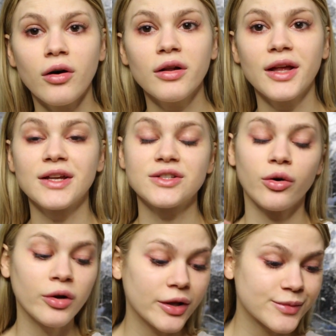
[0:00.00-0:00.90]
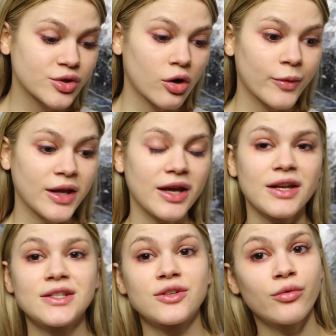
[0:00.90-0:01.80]
all, it is oil absorbing,
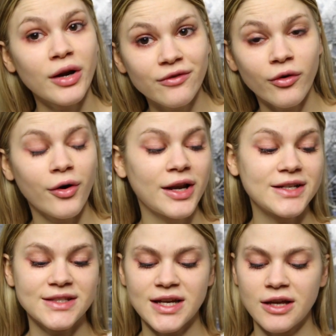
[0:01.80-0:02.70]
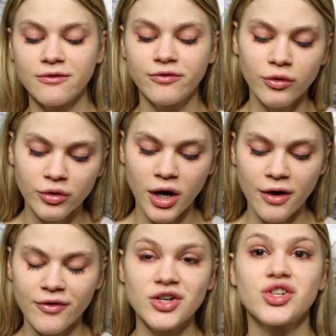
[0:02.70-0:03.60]
it is great for oily skin, full
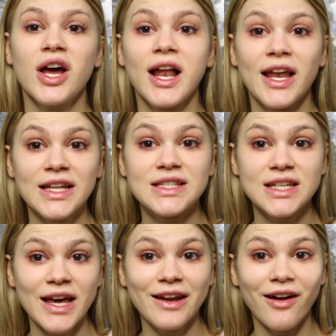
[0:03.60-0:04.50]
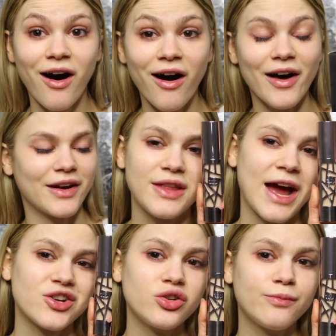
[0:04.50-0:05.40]
coverage, let's get it on. The
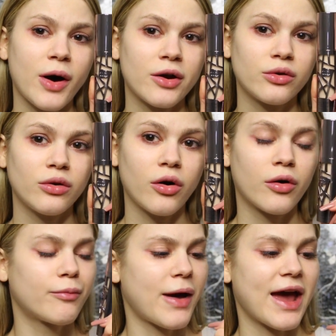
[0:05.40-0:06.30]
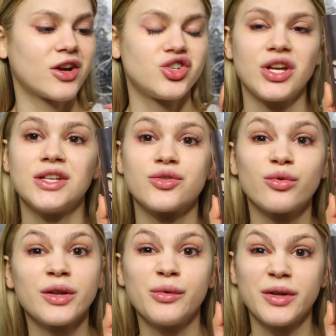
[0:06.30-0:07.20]
actual bottle or packaging is
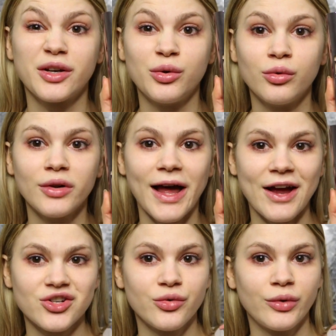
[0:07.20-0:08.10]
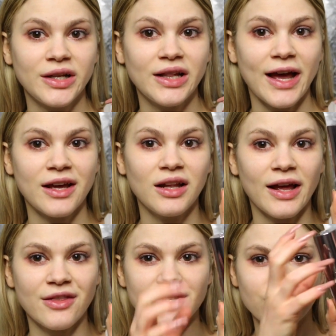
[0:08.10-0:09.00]
really, really cool. I actually really like it,
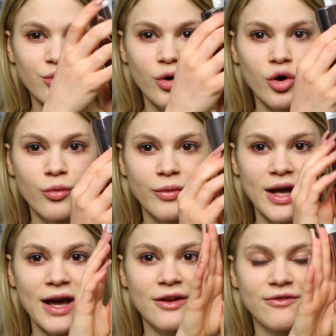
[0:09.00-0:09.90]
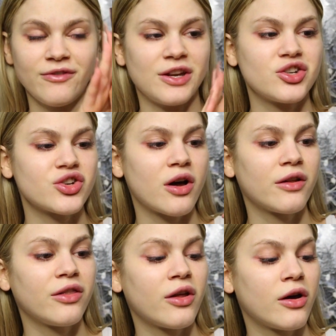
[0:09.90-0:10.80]
like this chrome kind of finish
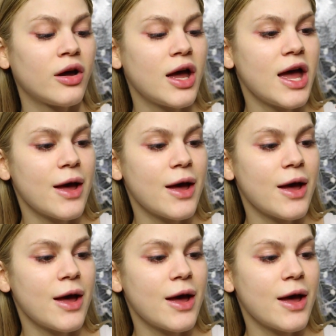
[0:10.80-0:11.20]
on the